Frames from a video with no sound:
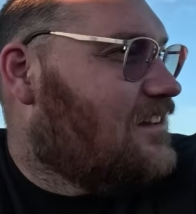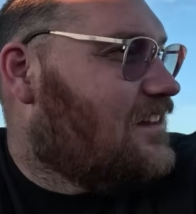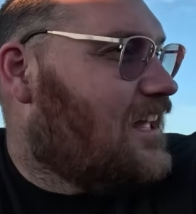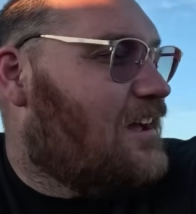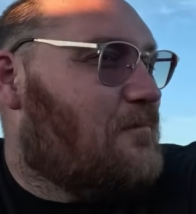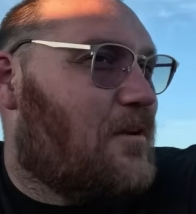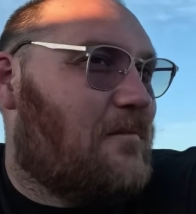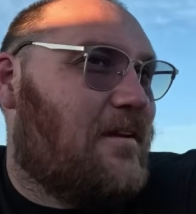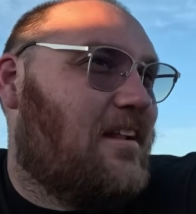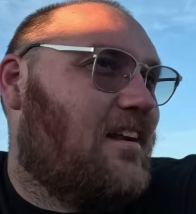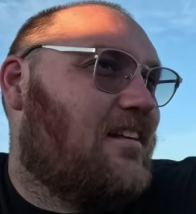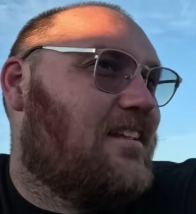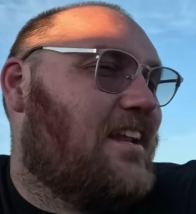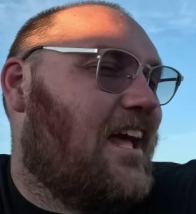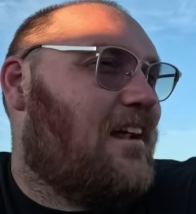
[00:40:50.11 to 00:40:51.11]
But I mean,
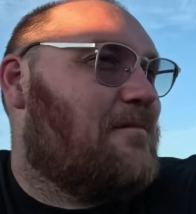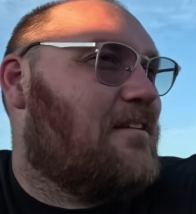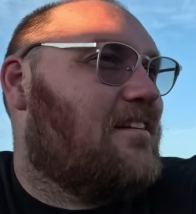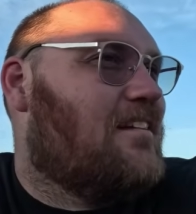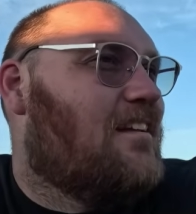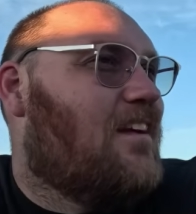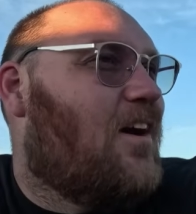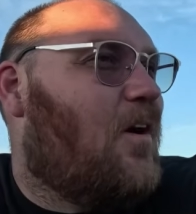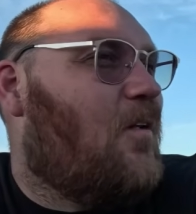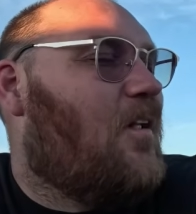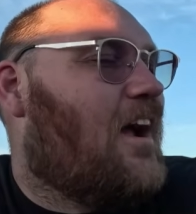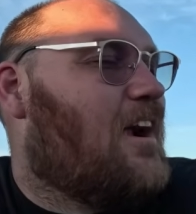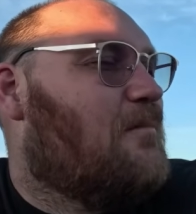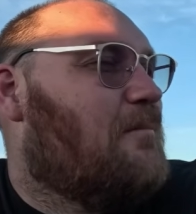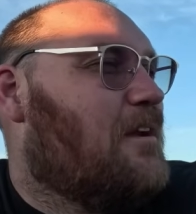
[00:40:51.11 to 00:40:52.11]
other than that, I mean,
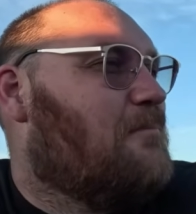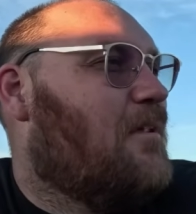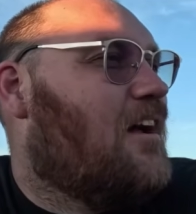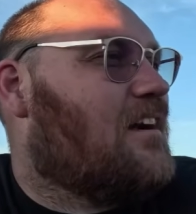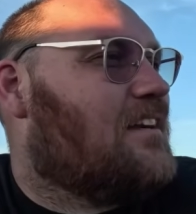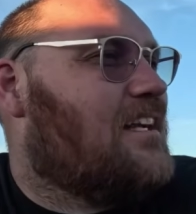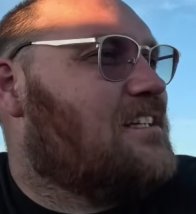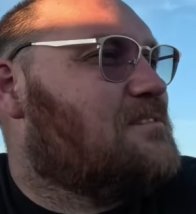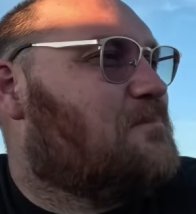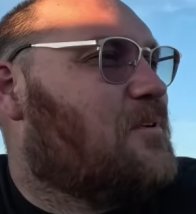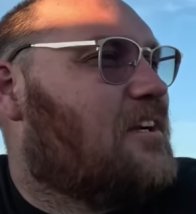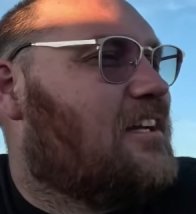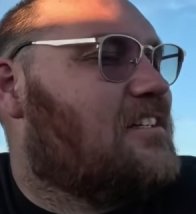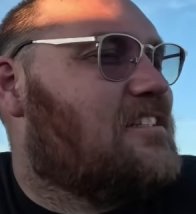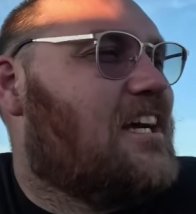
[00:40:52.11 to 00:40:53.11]
old iron big block does a
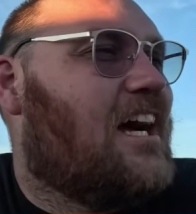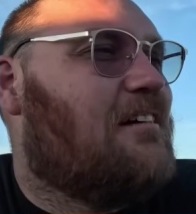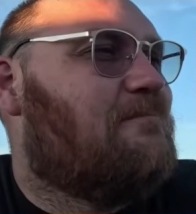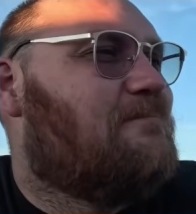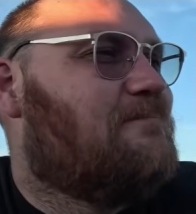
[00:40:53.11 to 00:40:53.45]
pretty good job.